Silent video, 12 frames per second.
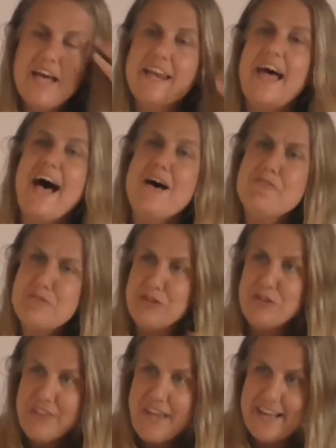And
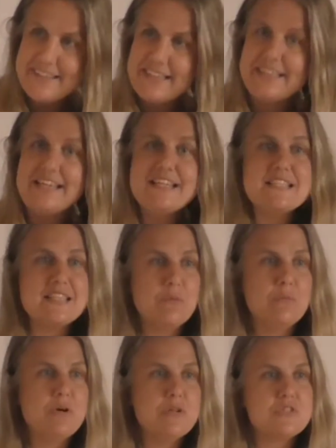after that, at least
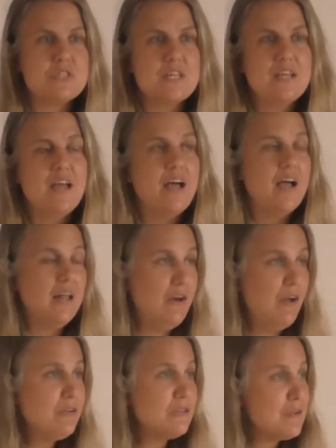there was a
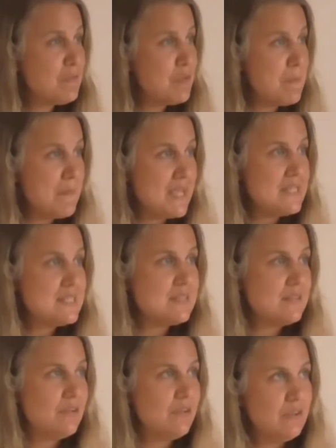lot of the
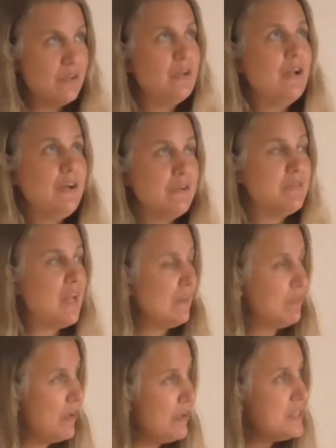a lot of the
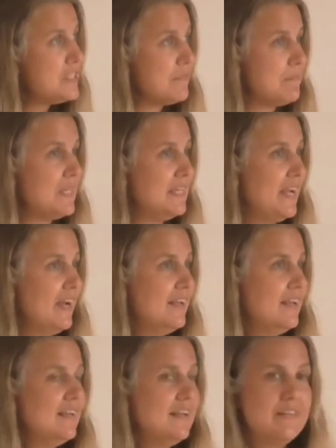alternative media
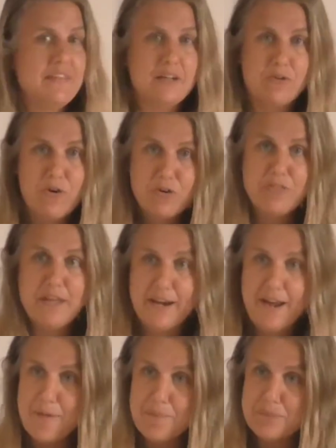that caught
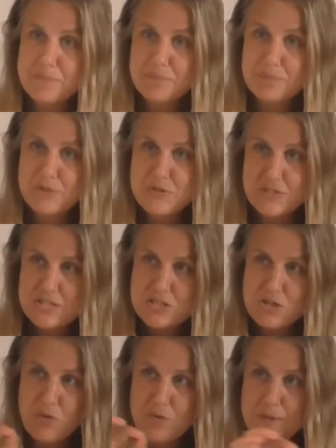that up. We're
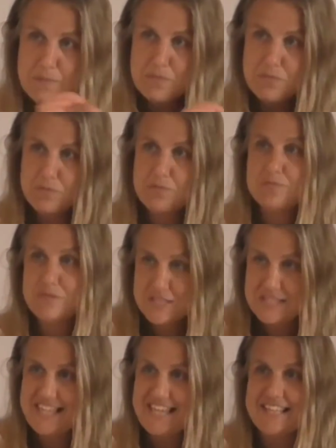sowing
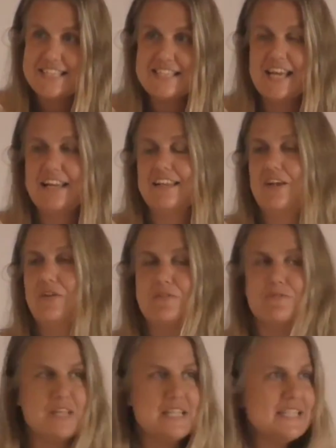seeds, and they're
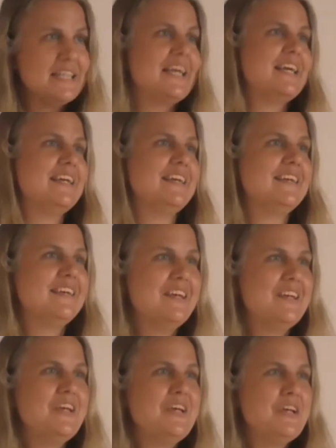investigating.
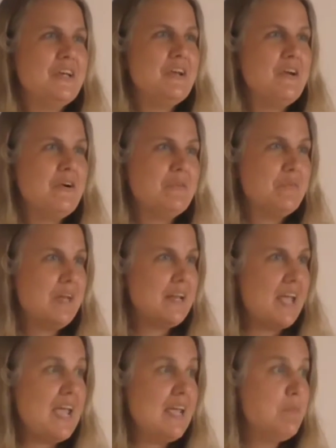You know
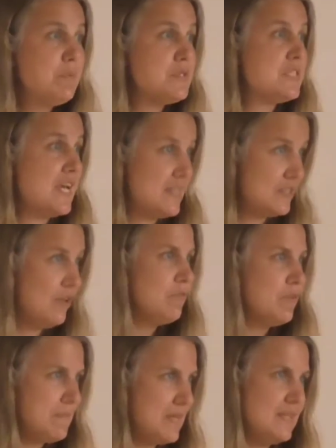that 80%
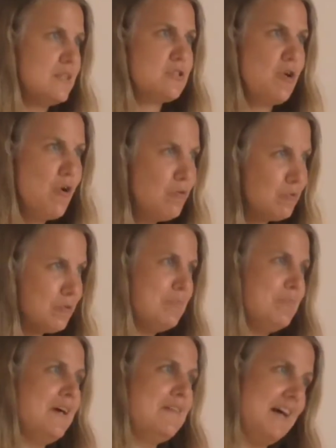of the media is owned
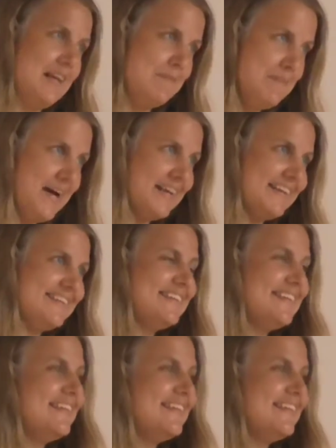by Wallenberg